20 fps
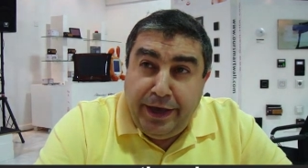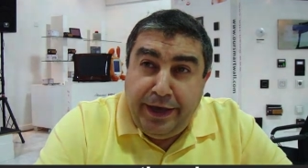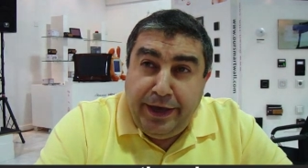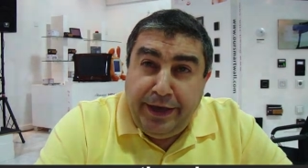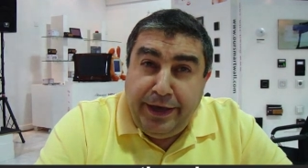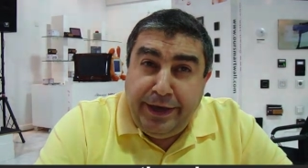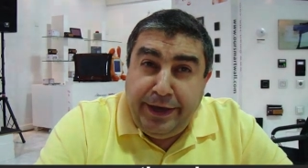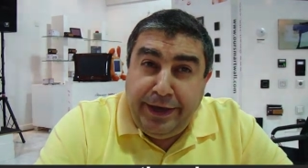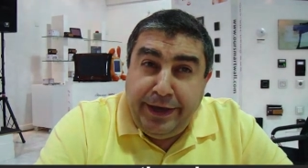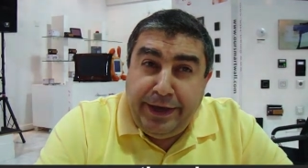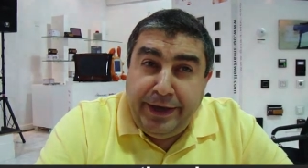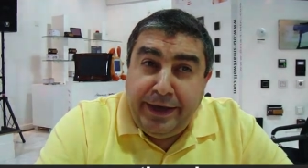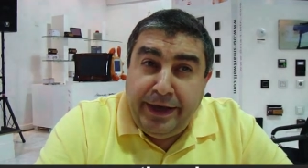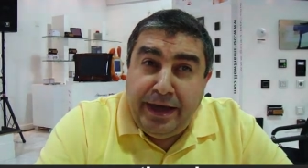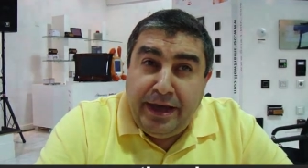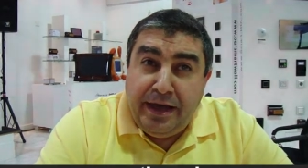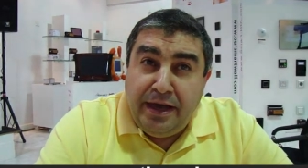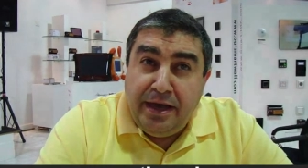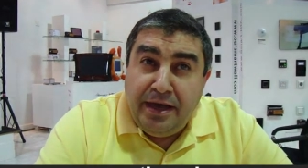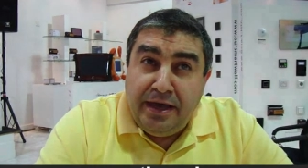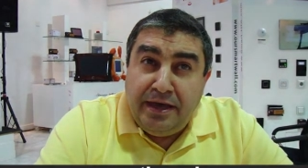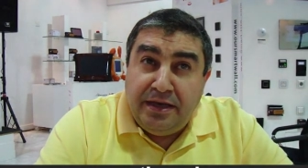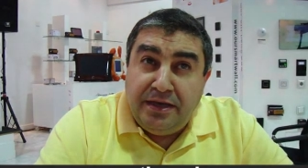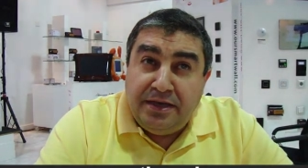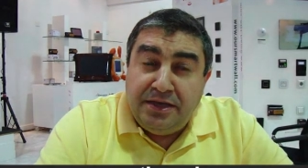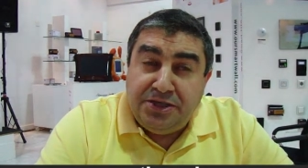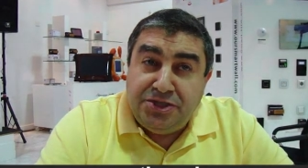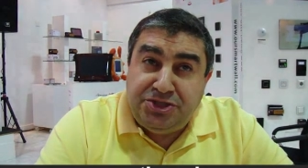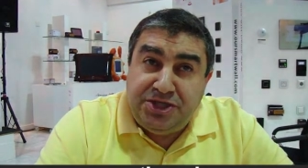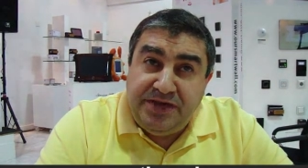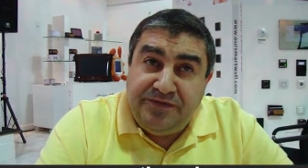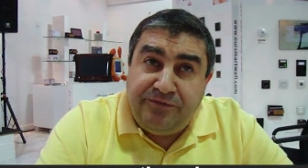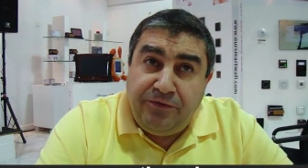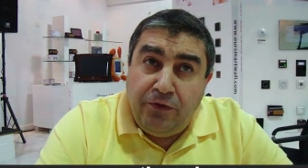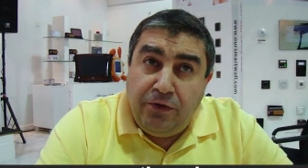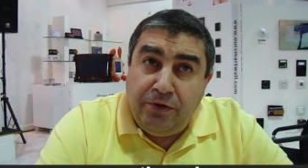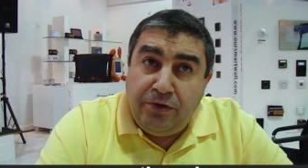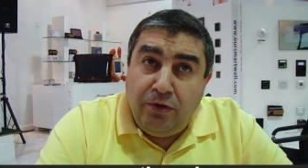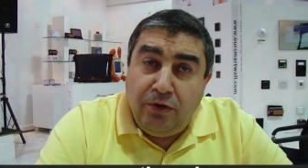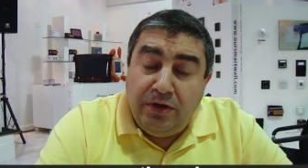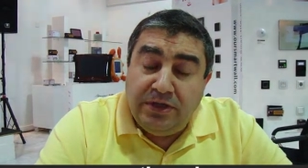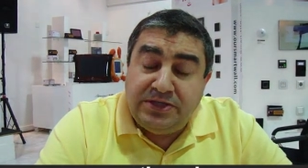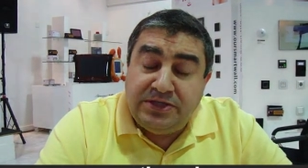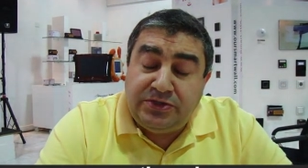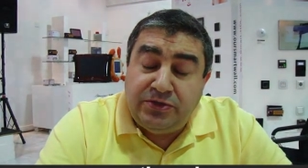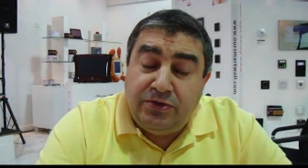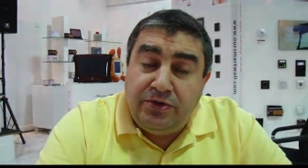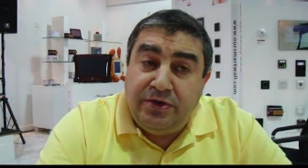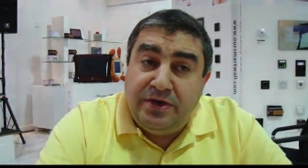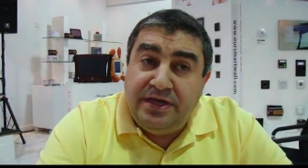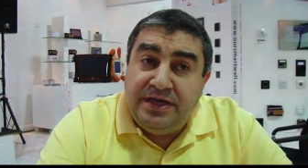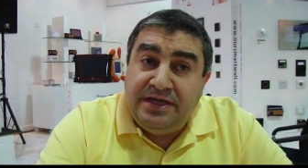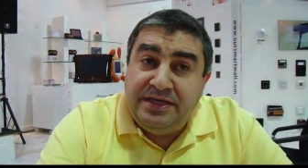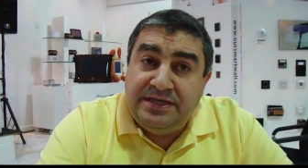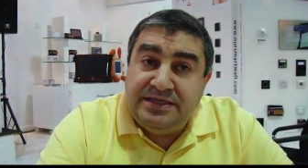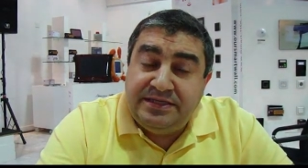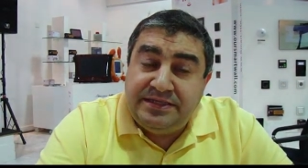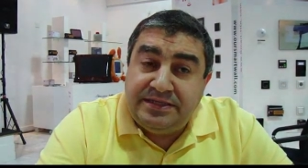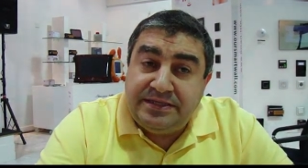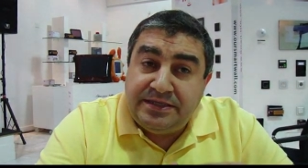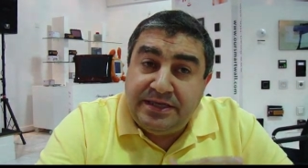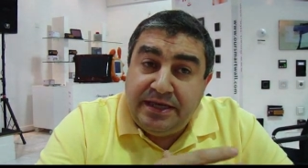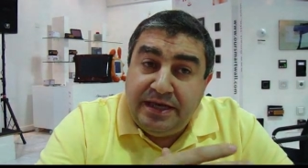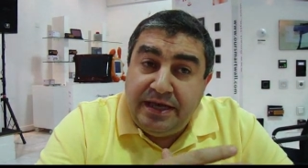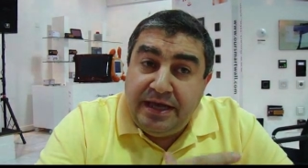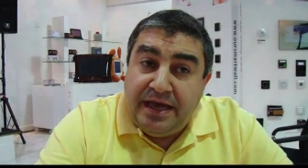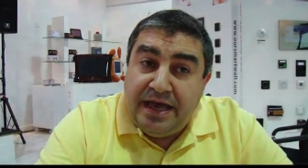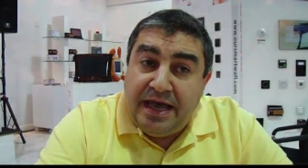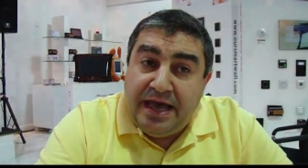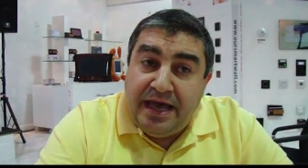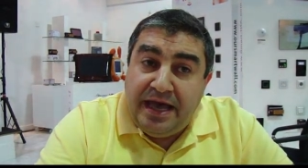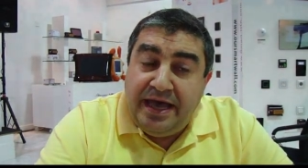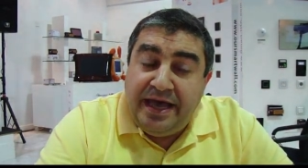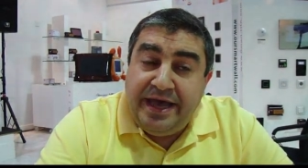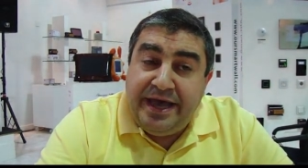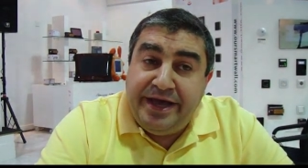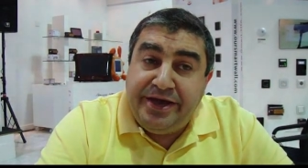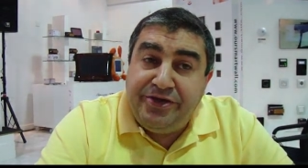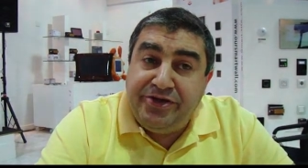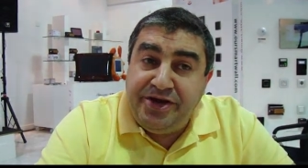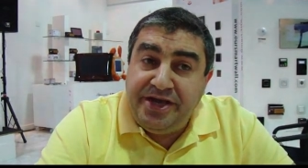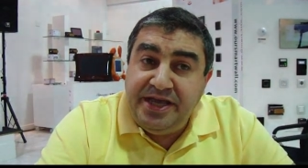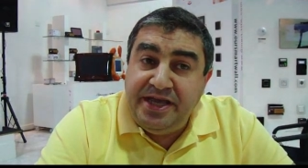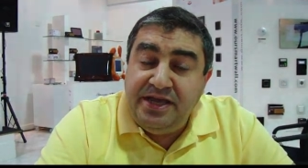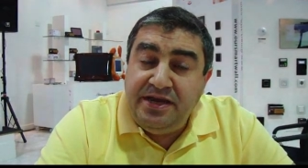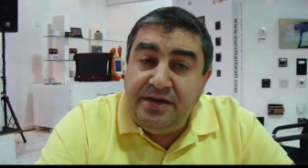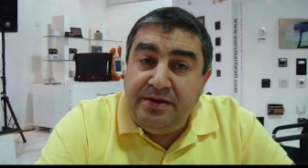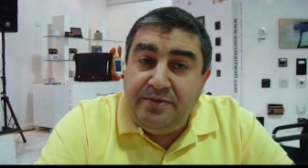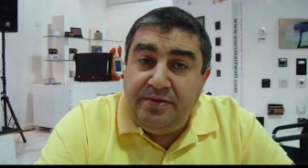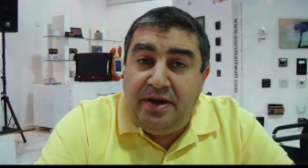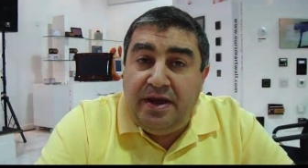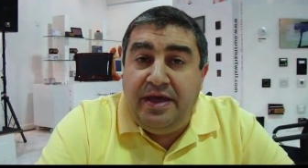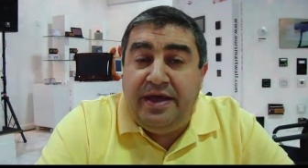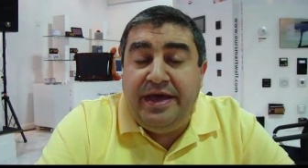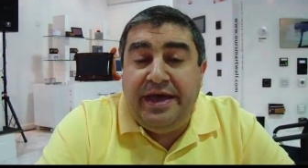Uh, G four also is Uh, green uh,